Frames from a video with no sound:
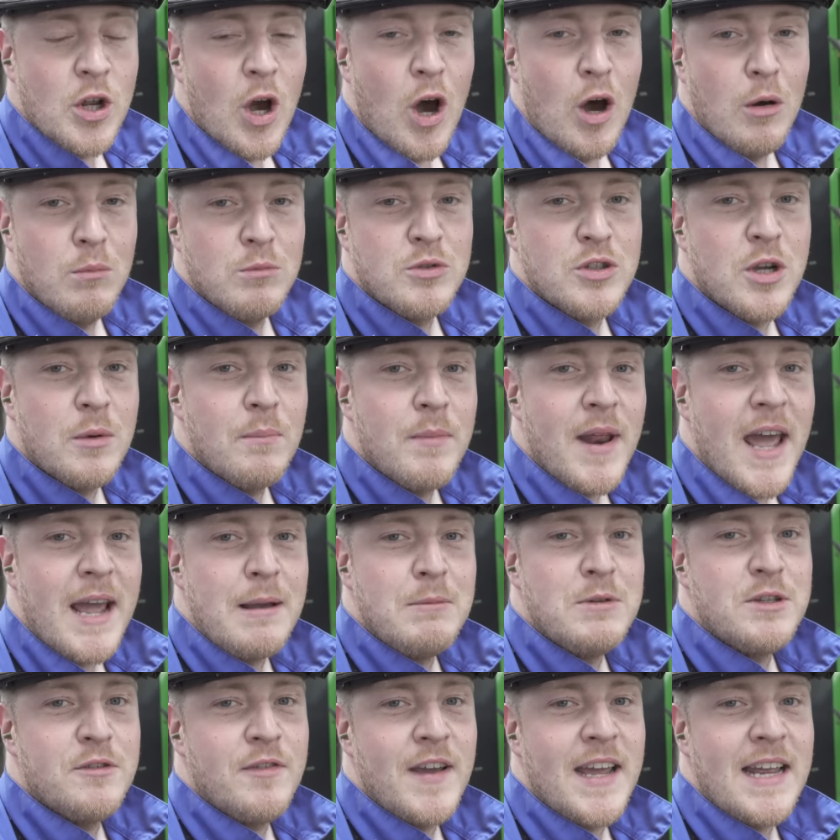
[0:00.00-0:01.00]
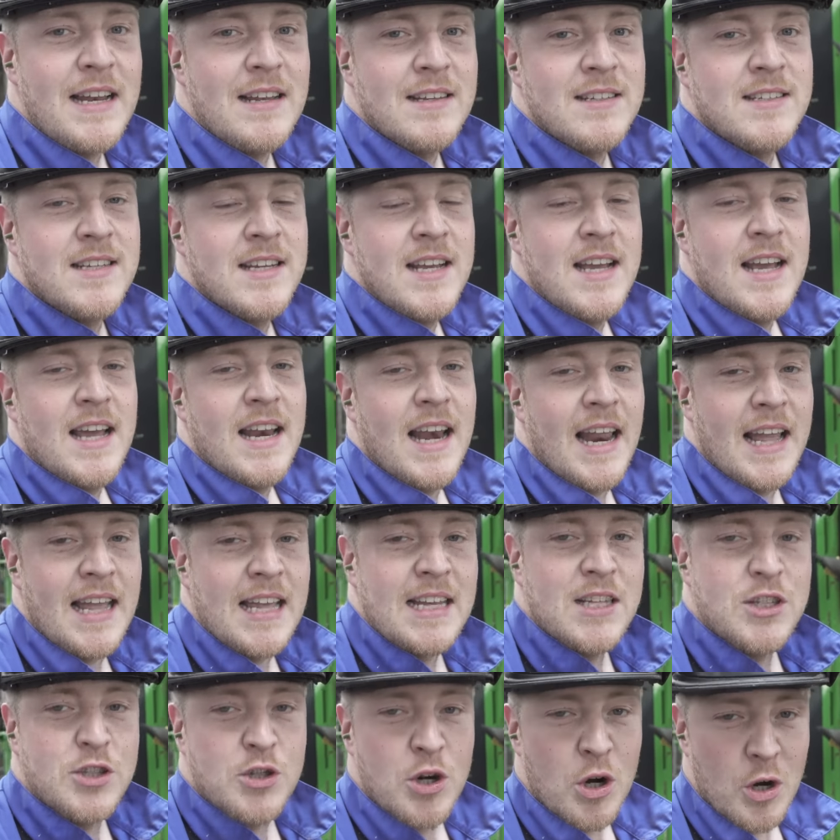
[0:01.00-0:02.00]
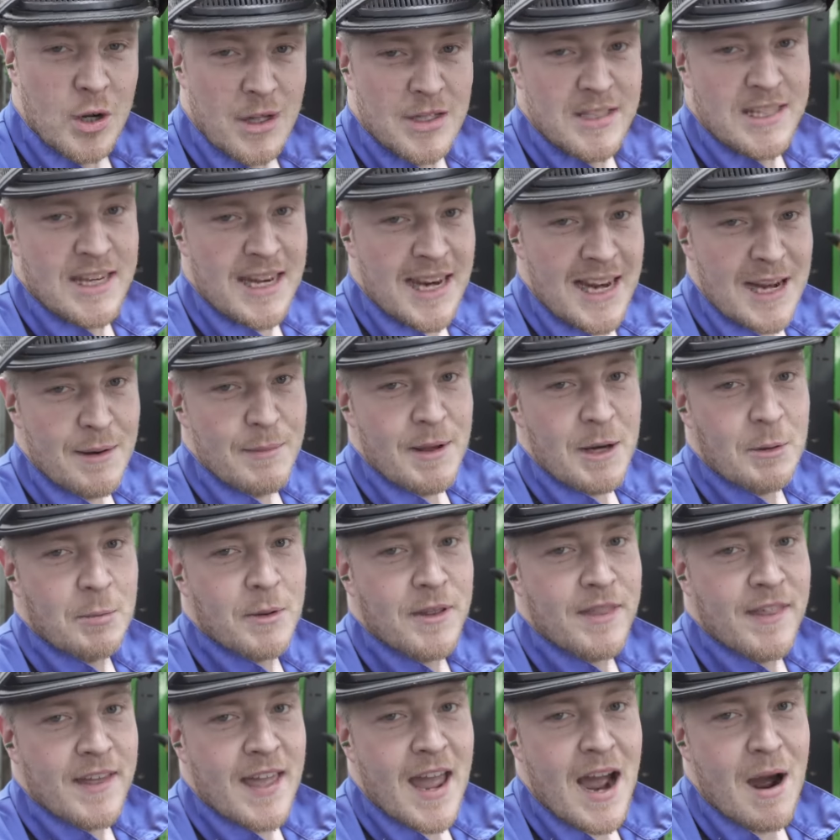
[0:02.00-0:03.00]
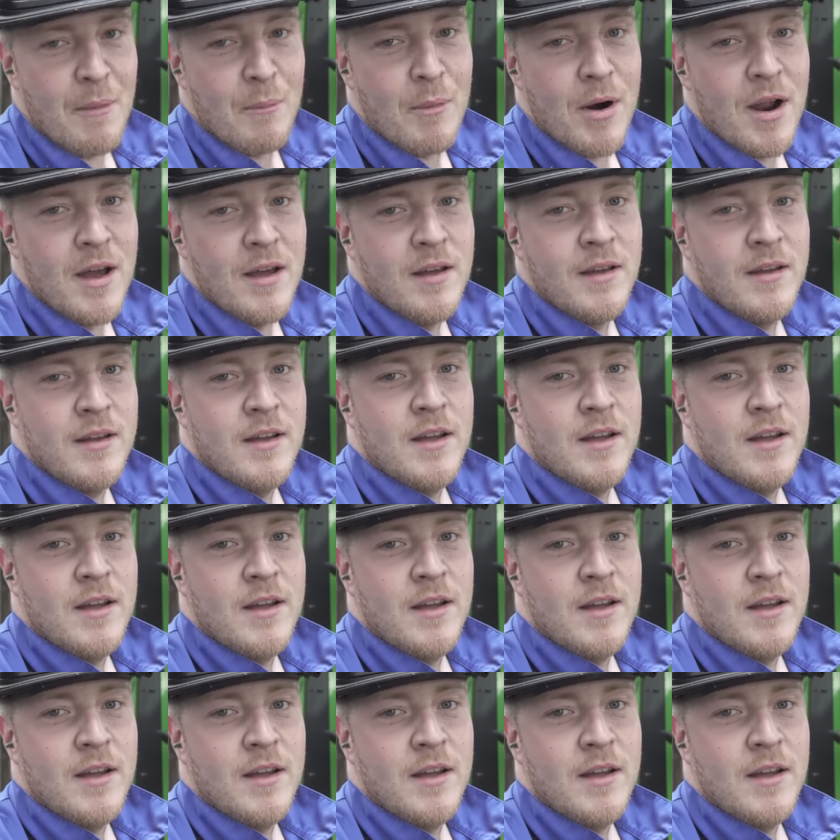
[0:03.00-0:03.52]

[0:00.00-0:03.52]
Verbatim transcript: Tom sometimes feels like he struggles a little bit with the camera,